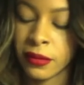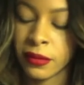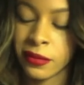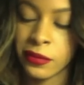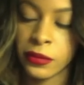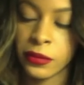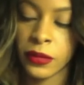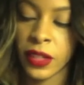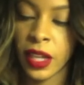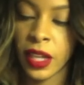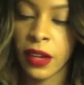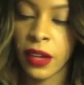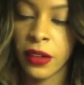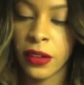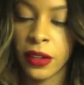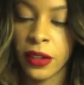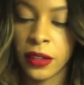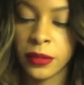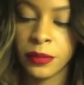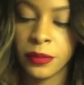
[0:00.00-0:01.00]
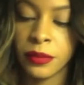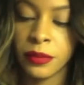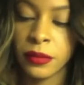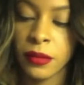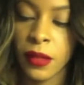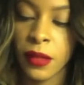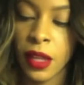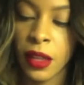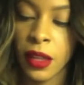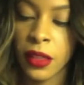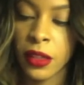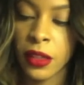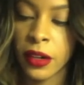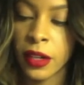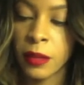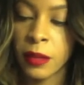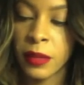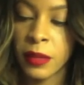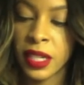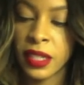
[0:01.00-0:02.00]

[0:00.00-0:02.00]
I don't know, thirty minutes,